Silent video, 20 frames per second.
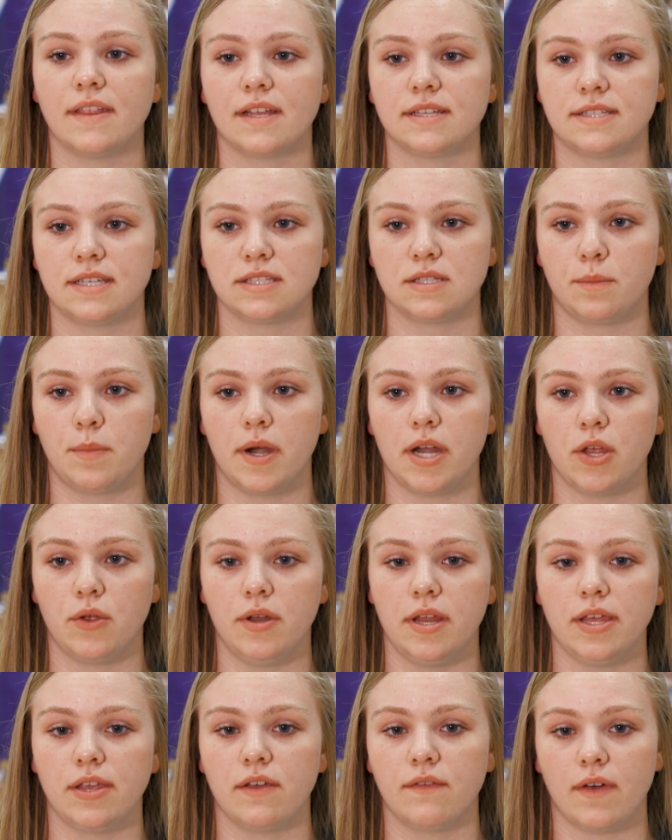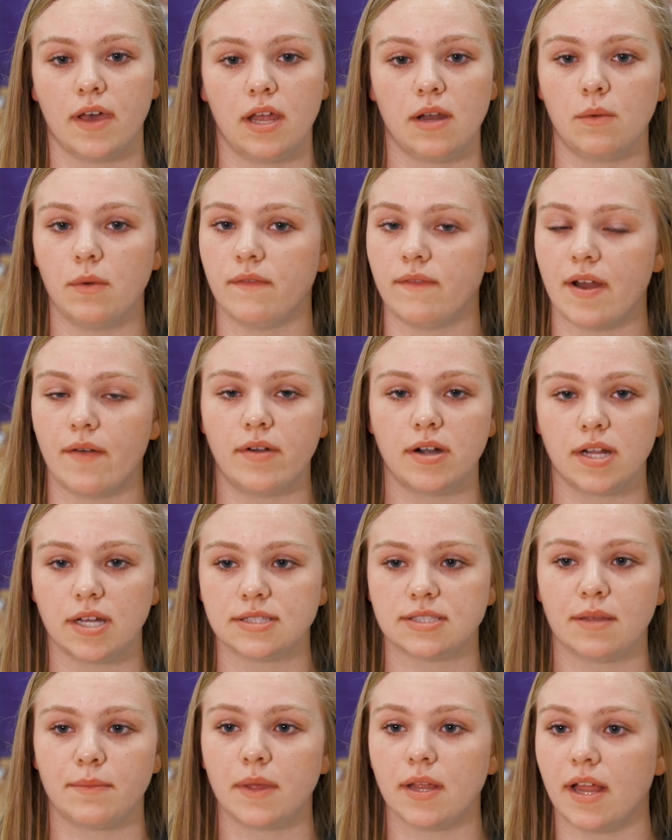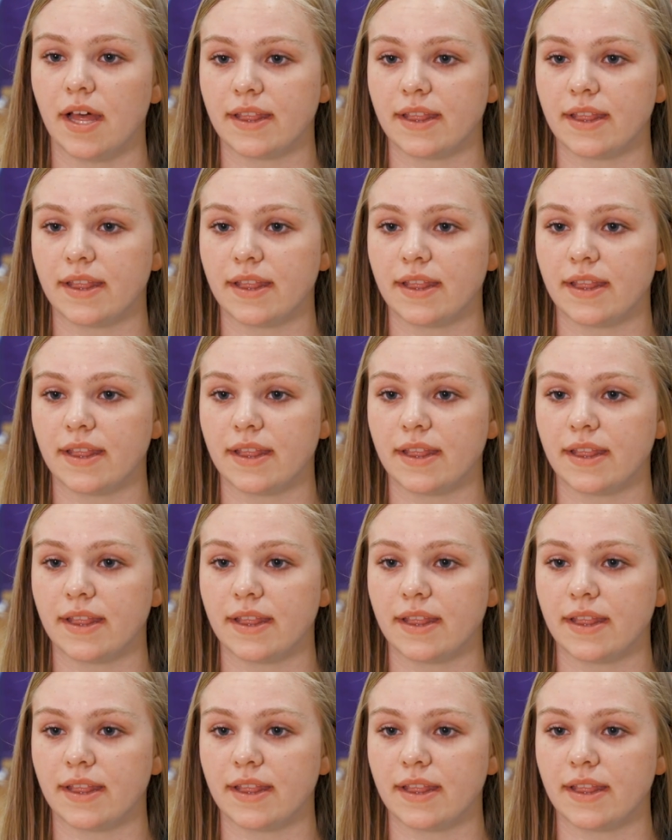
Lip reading: think this is a pretty unique event. We've never done something